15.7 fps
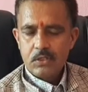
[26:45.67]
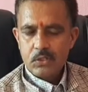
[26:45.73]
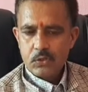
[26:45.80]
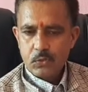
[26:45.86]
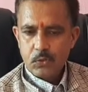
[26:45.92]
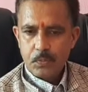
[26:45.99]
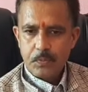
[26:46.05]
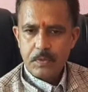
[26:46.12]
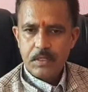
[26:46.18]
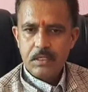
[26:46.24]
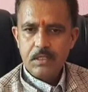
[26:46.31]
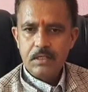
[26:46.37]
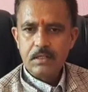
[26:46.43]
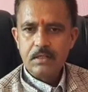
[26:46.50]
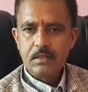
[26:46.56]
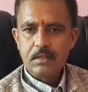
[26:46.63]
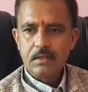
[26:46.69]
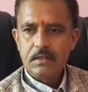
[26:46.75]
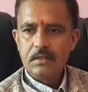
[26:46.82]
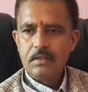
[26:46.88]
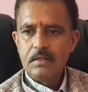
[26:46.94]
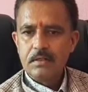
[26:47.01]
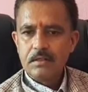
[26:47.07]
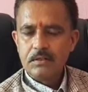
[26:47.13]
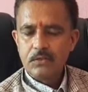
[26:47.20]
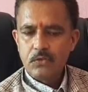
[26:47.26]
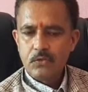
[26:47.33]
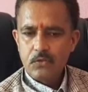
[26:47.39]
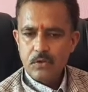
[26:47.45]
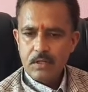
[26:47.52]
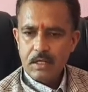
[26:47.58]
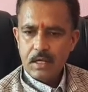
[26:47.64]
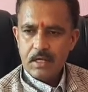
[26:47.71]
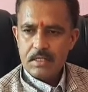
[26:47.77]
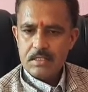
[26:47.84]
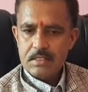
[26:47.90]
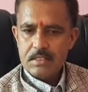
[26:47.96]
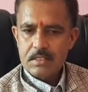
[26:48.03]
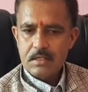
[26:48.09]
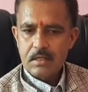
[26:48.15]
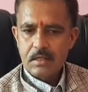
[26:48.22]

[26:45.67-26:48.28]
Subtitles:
2p, 3s,